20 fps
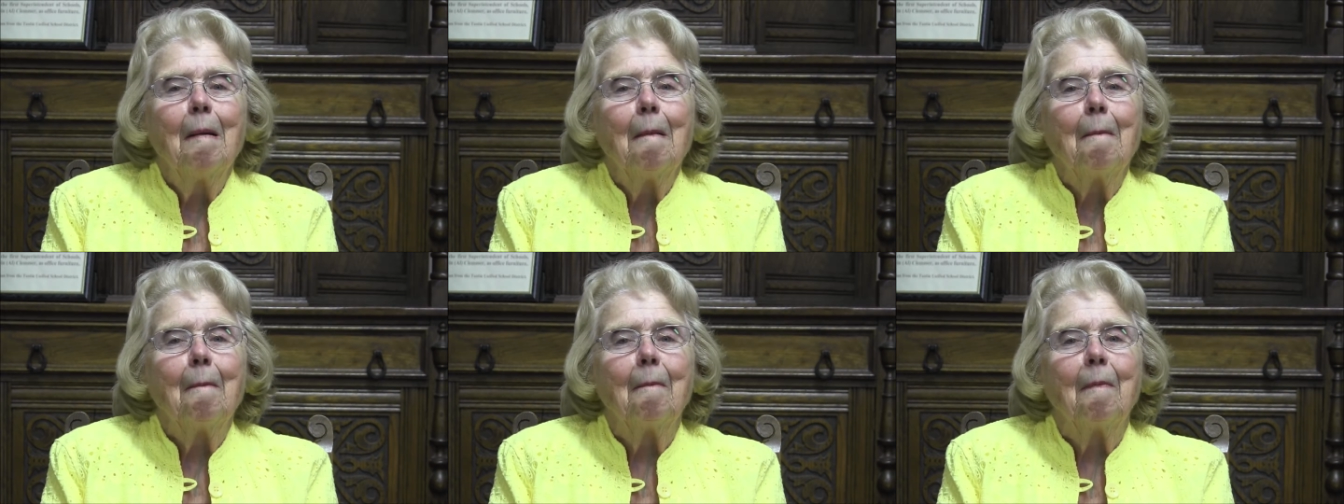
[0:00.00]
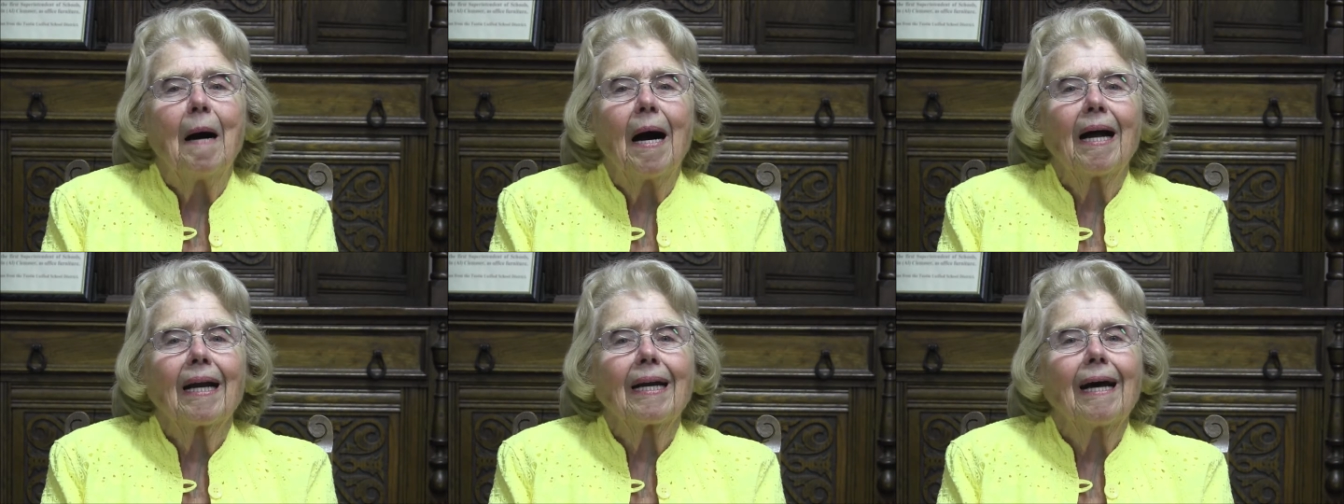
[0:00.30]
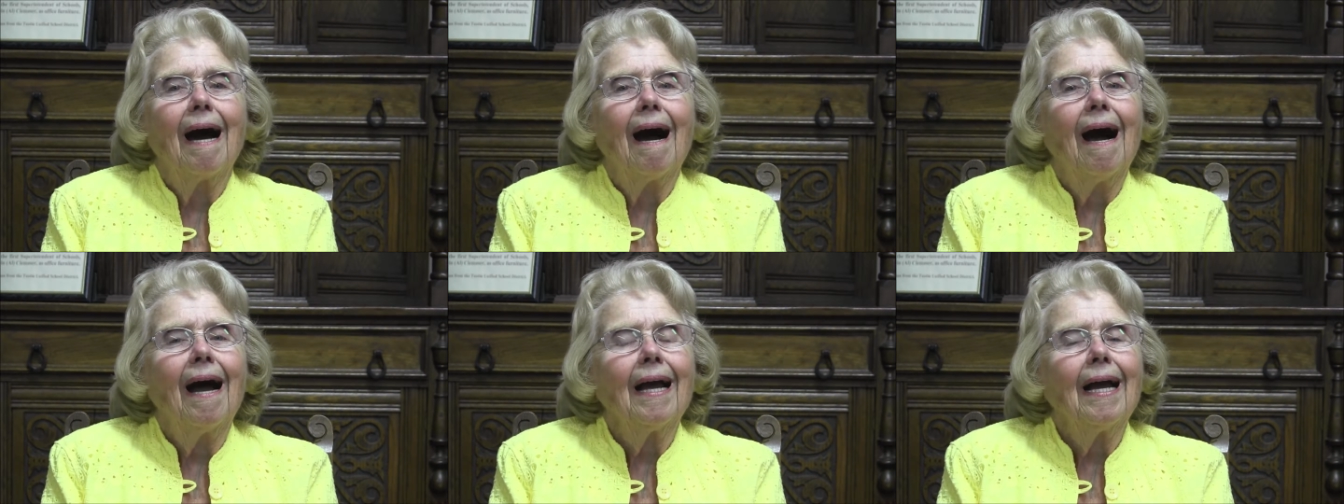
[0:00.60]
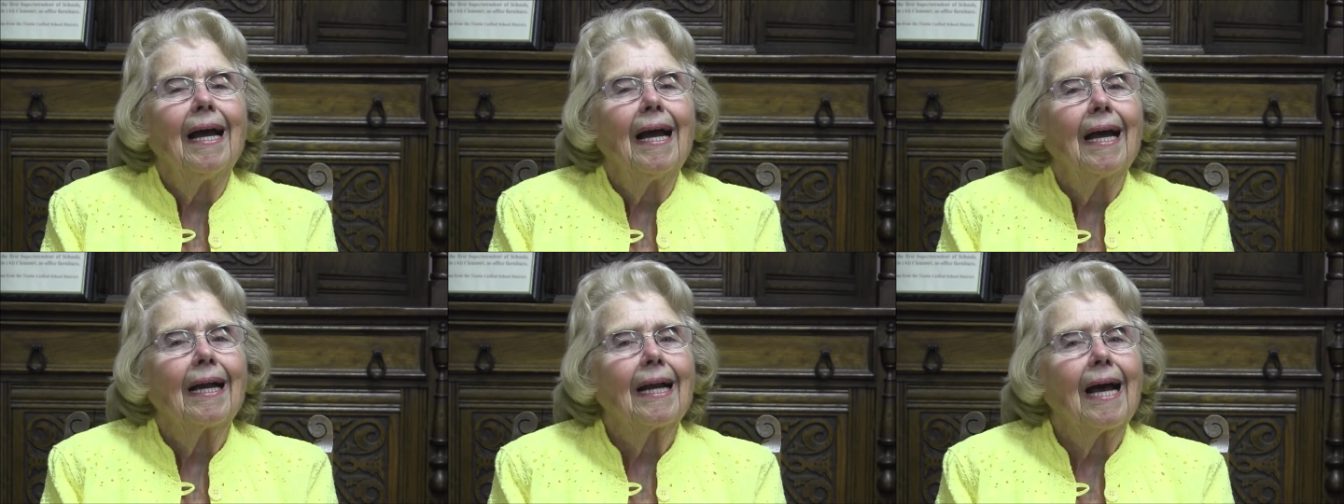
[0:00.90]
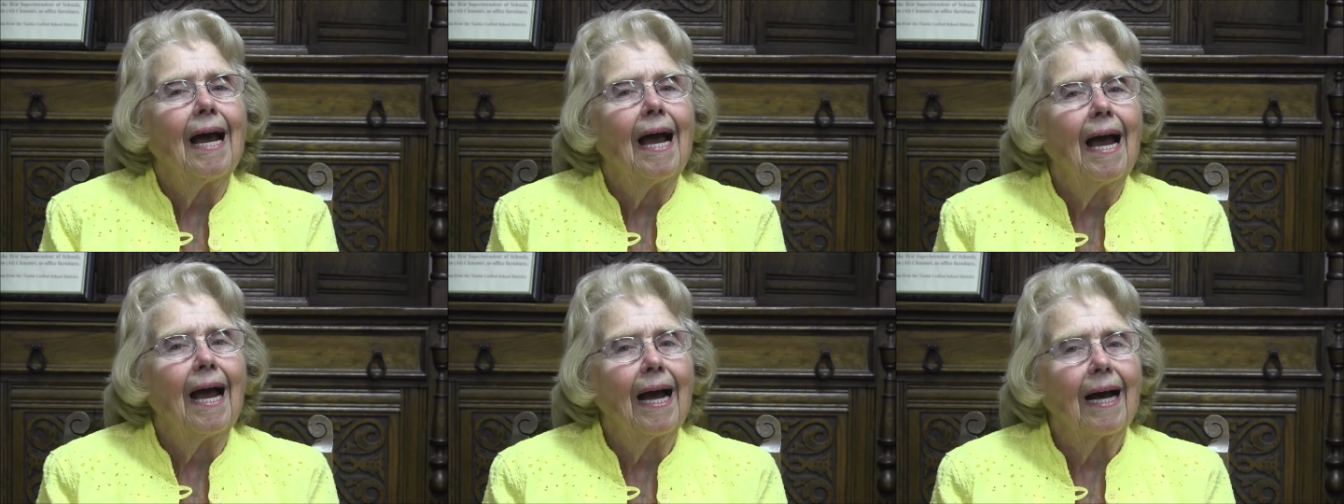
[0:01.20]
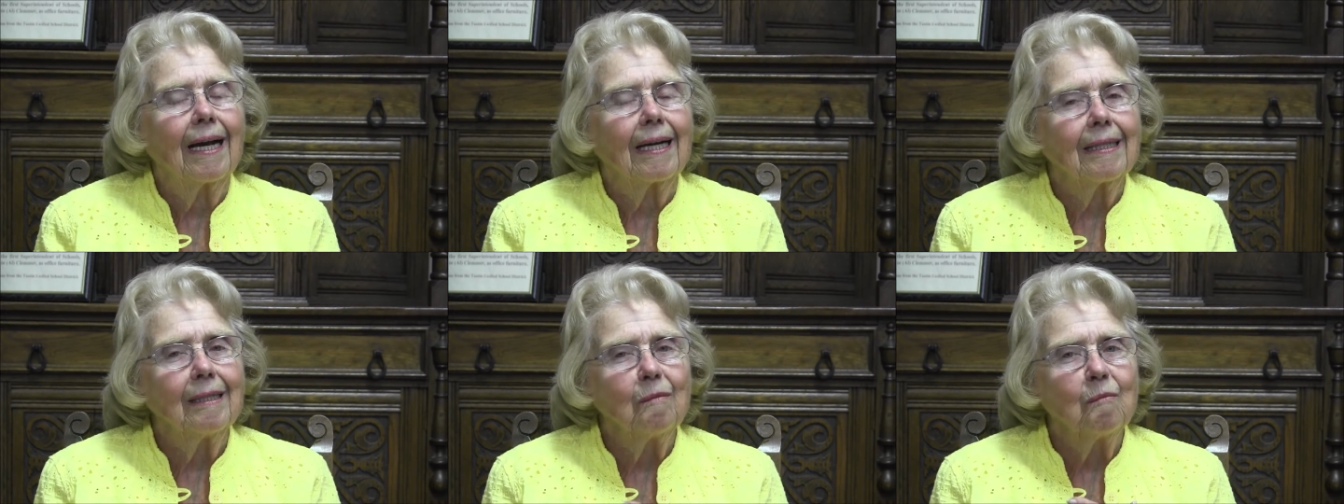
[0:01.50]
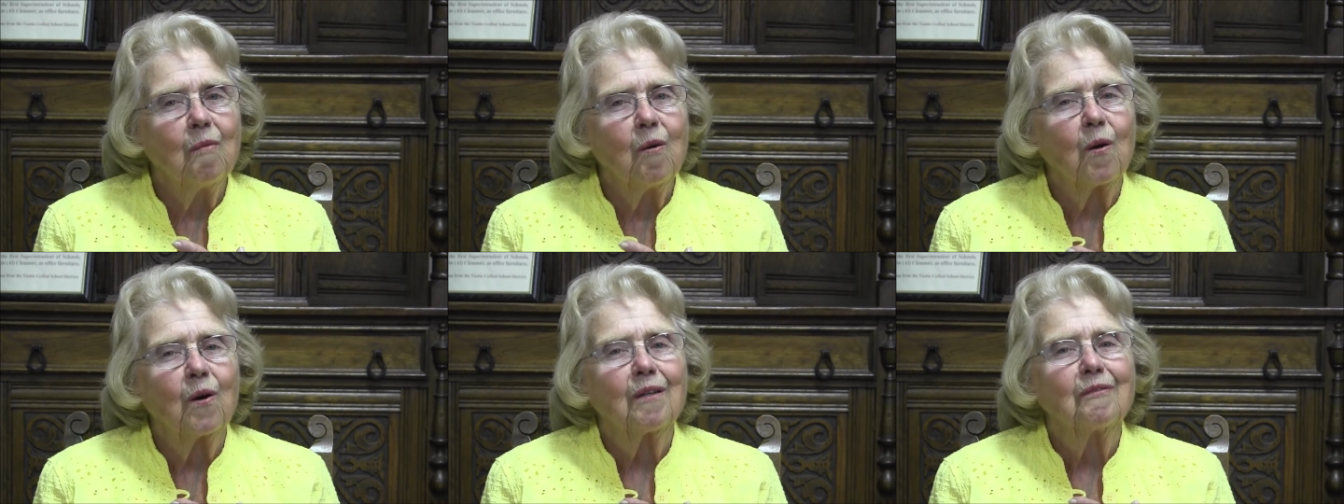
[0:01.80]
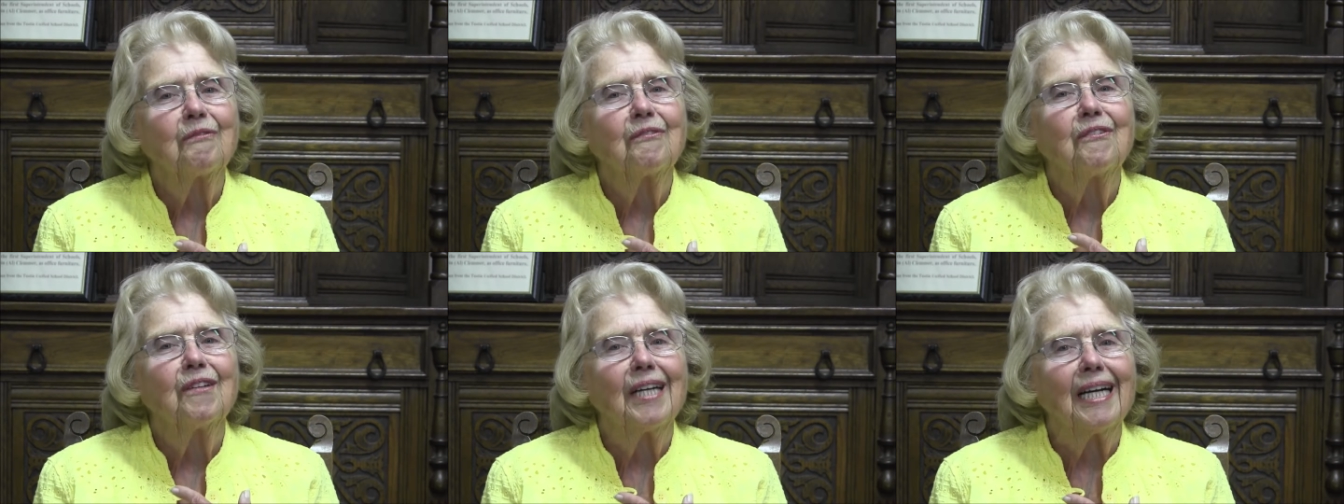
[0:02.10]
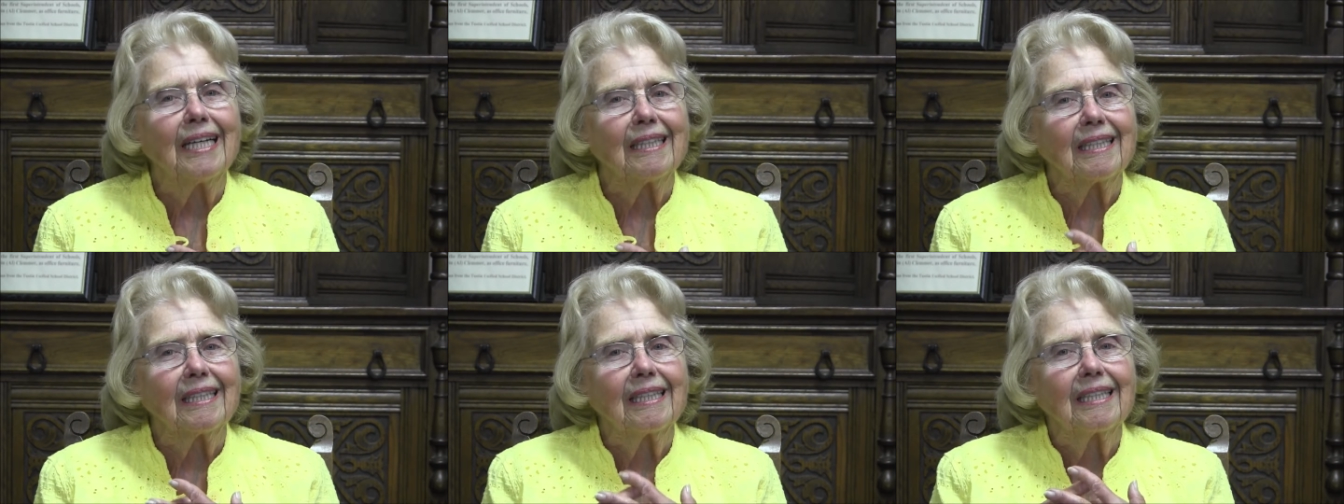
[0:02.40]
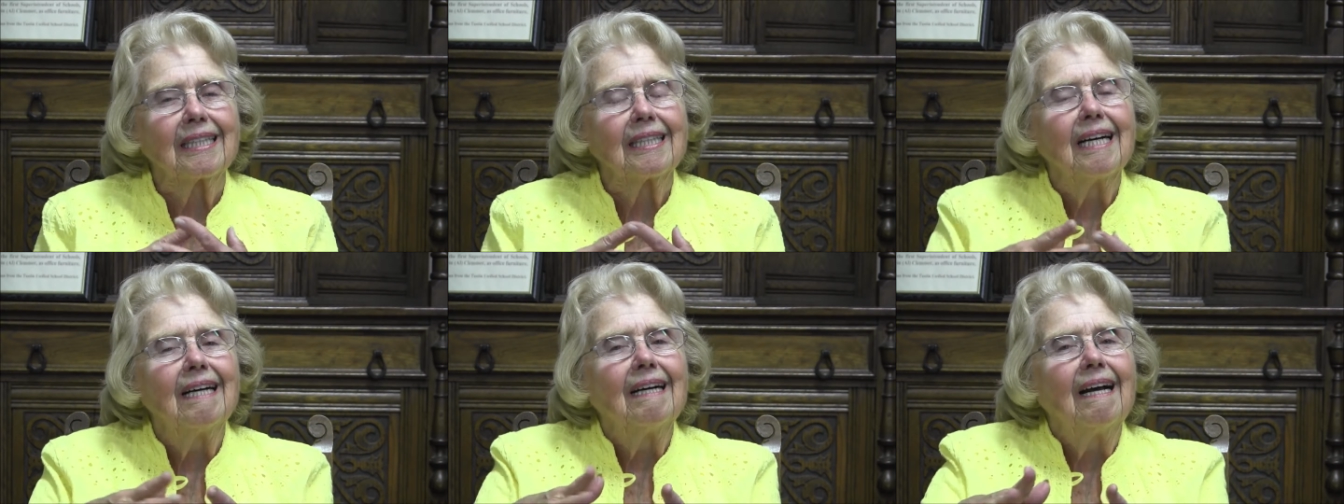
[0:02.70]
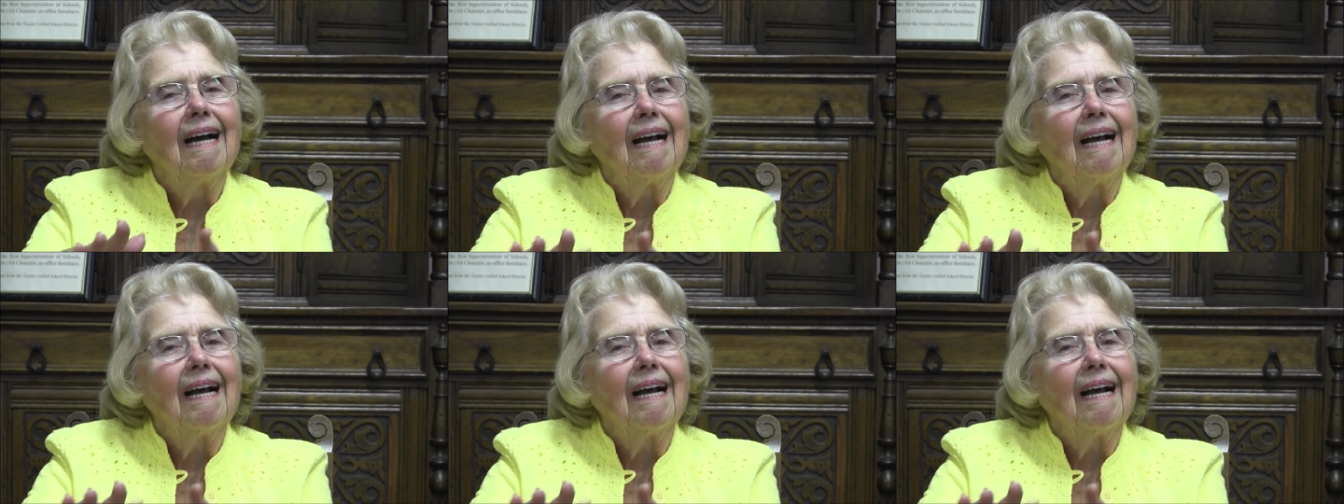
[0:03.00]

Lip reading: But I had had more friends